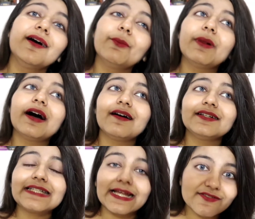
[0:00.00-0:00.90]

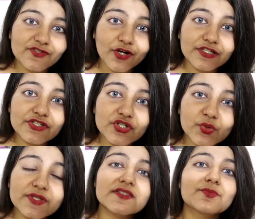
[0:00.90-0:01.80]
but that's not
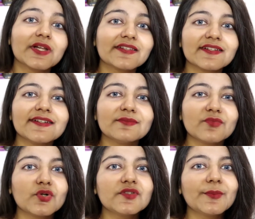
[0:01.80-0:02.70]
true. It's present in
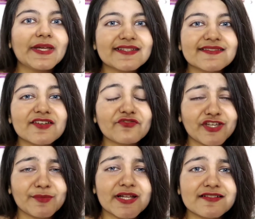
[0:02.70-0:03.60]
both males and
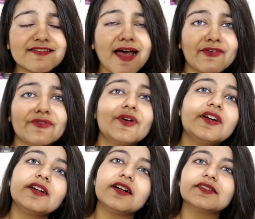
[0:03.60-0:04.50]
females.
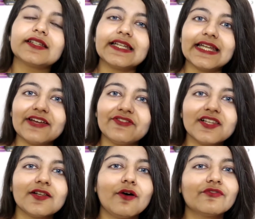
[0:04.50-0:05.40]
However, the
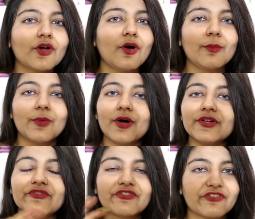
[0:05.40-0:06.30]
level of the
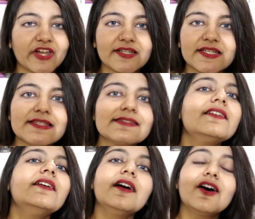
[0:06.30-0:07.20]
hormone varies
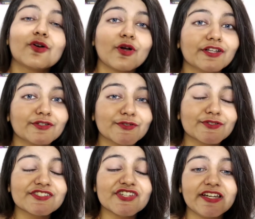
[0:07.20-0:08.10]
according to
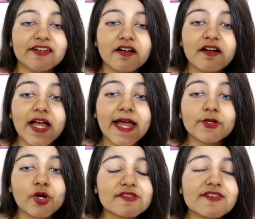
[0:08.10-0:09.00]
the gender,
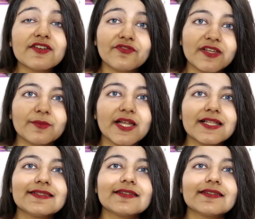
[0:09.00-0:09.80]
and also in females